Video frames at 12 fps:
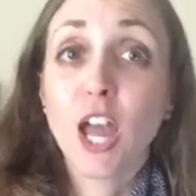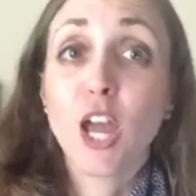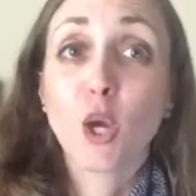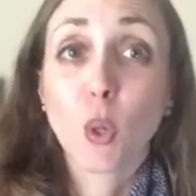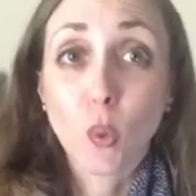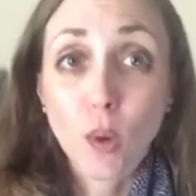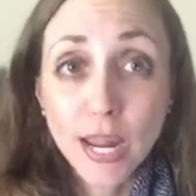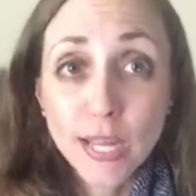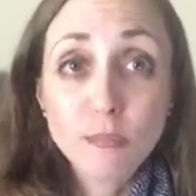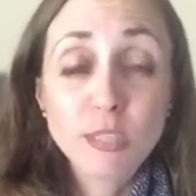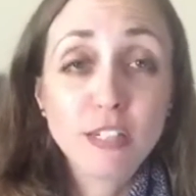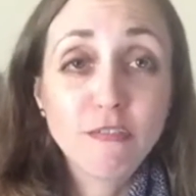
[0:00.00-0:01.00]

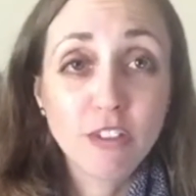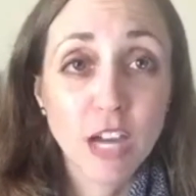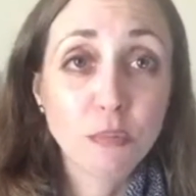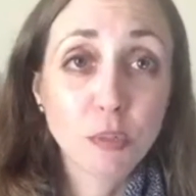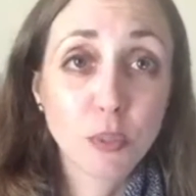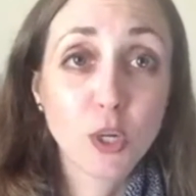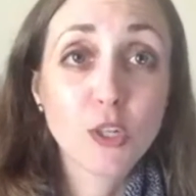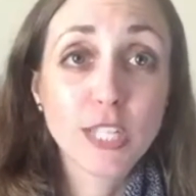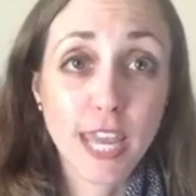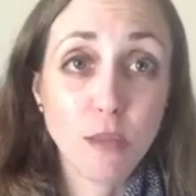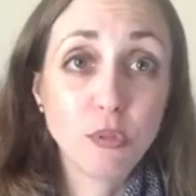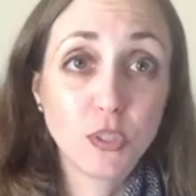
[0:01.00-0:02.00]
grams of fiber per
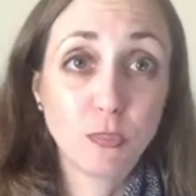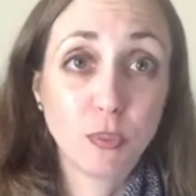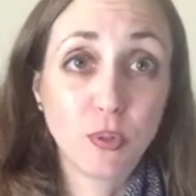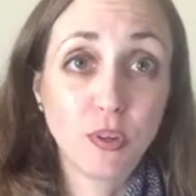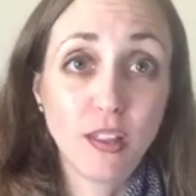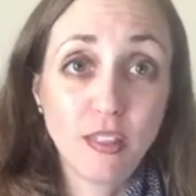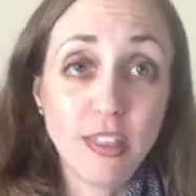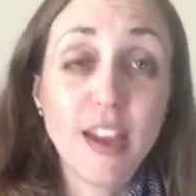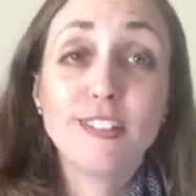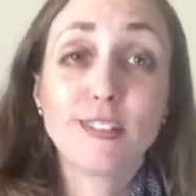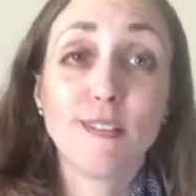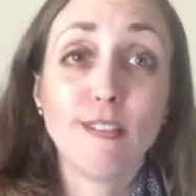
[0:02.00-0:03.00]
tablespoon. That
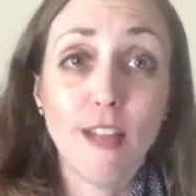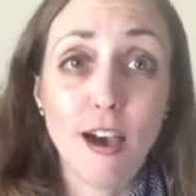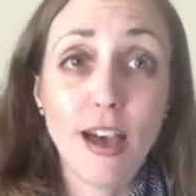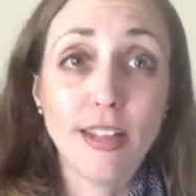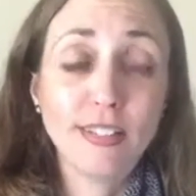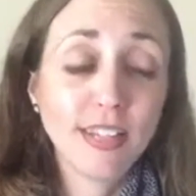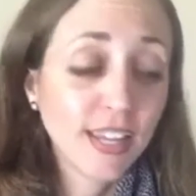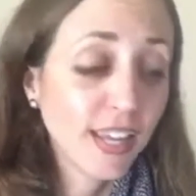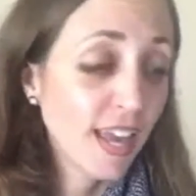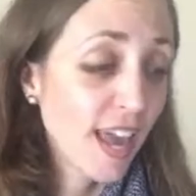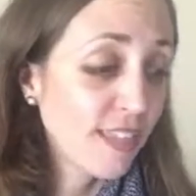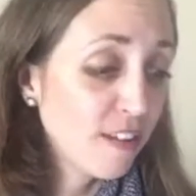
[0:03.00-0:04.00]
is a lot.
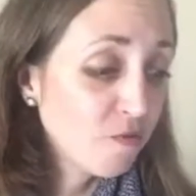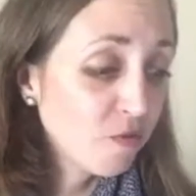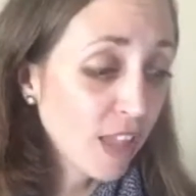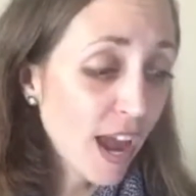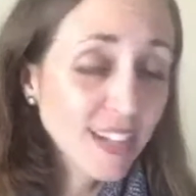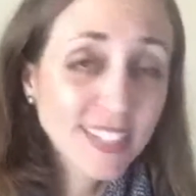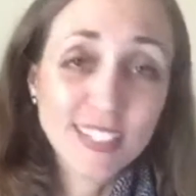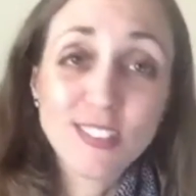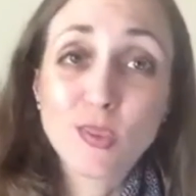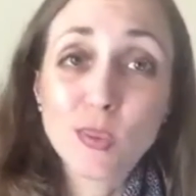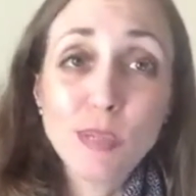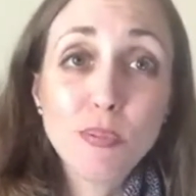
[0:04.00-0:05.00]
And then flax has
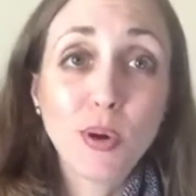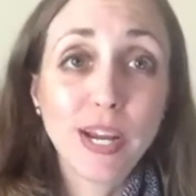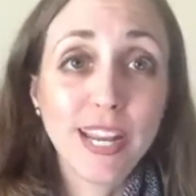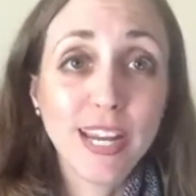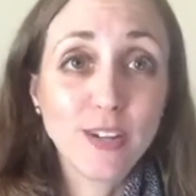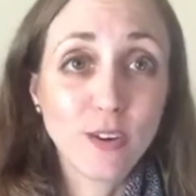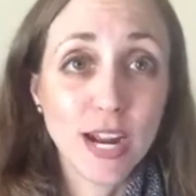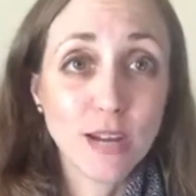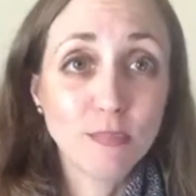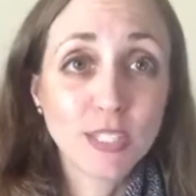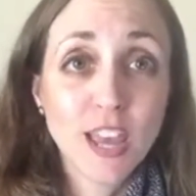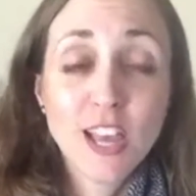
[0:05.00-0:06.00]
3.8
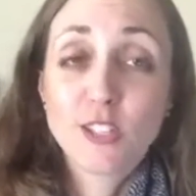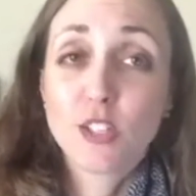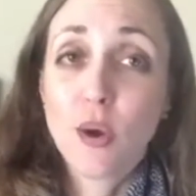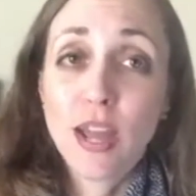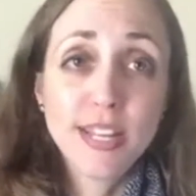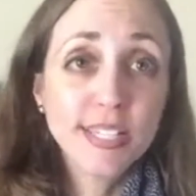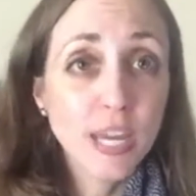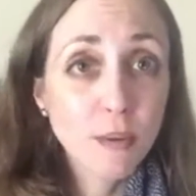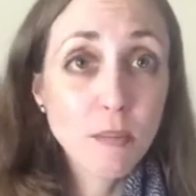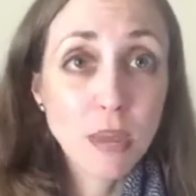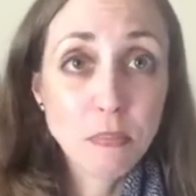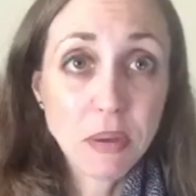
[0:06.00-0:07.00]
grams. So anytime
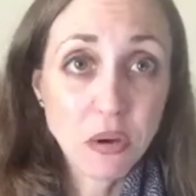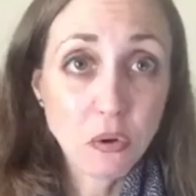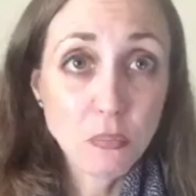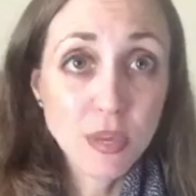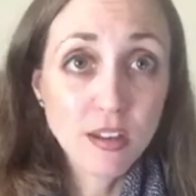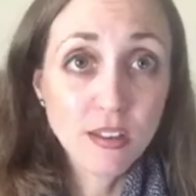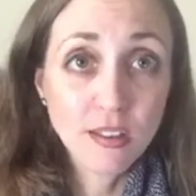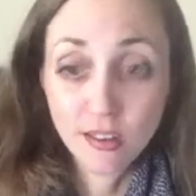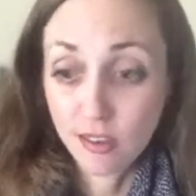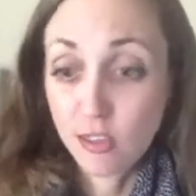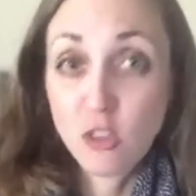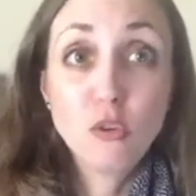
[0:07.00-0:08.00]
I make my oatmeal,
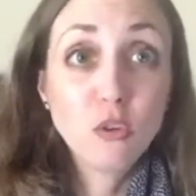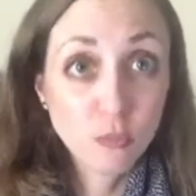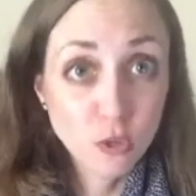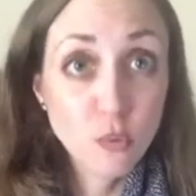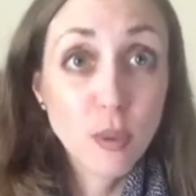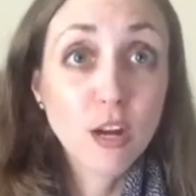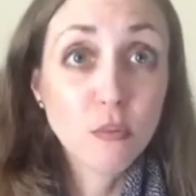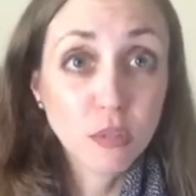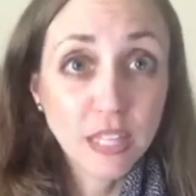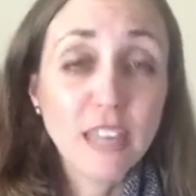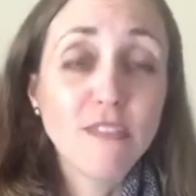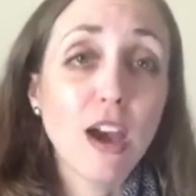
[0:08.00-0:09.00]
you better
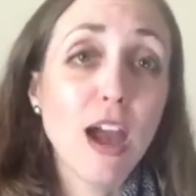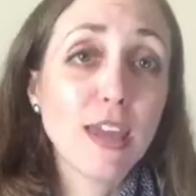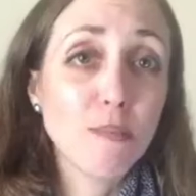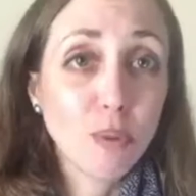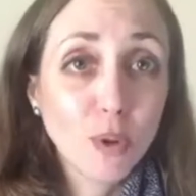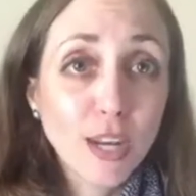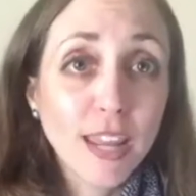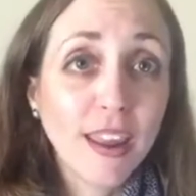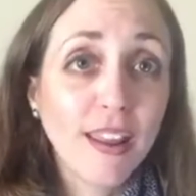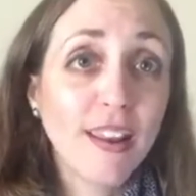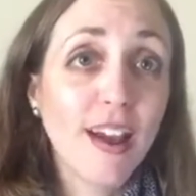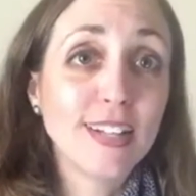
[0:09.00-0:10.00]
believe I am
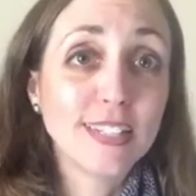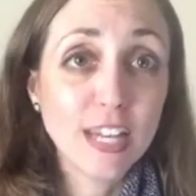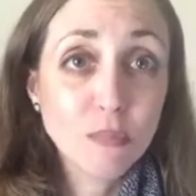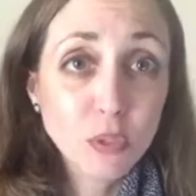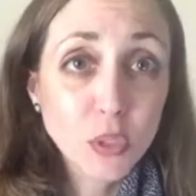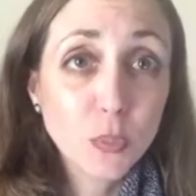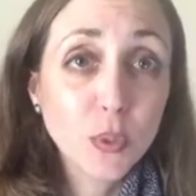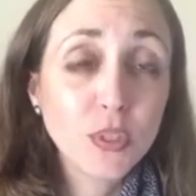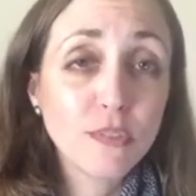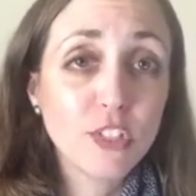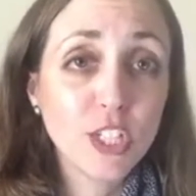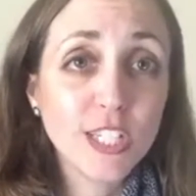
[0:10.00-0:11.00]
putting a tablespoon
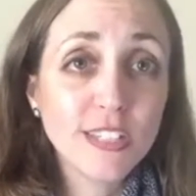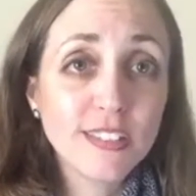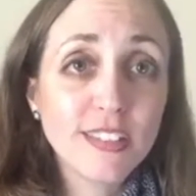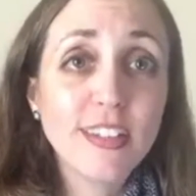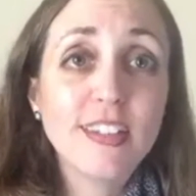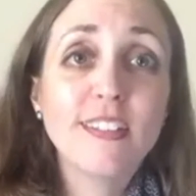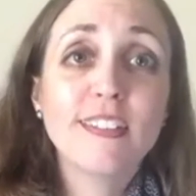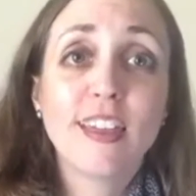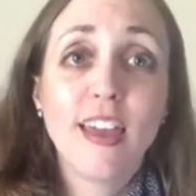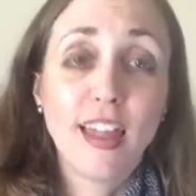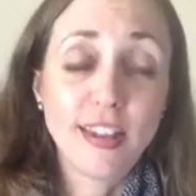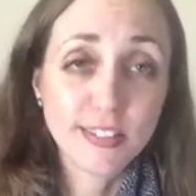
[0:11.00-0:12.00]
of chia seeds
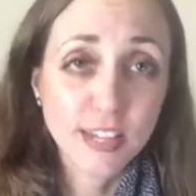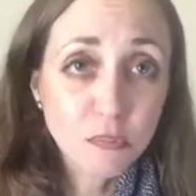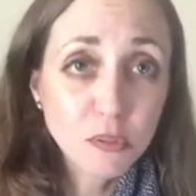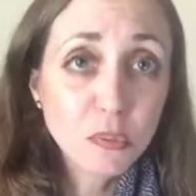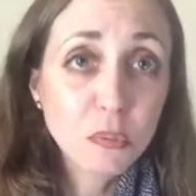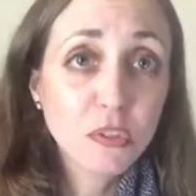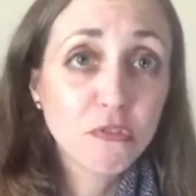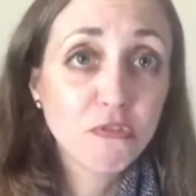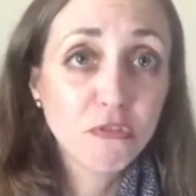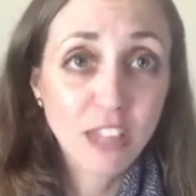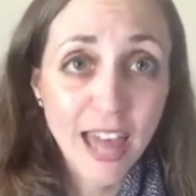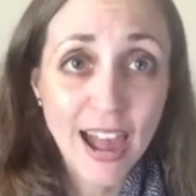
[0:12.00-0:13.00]
and a tablespoon of
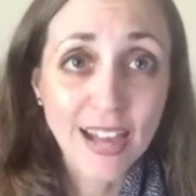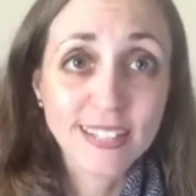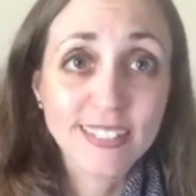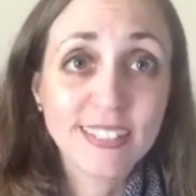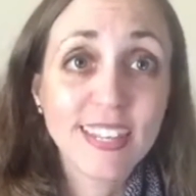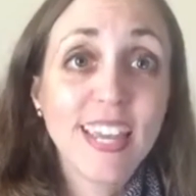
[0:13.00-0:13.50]
flax